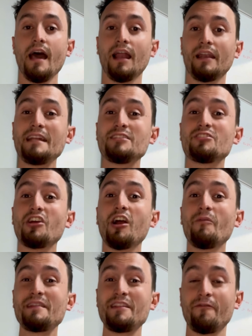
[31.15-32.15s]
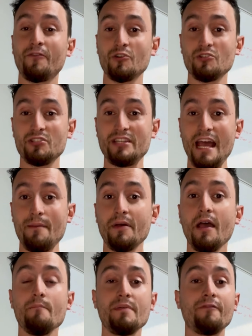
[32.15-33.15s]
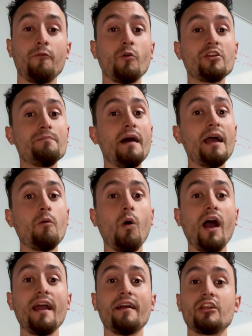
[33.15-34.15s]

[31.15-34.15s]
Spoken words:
Let's start with the first step. Before you buy wire,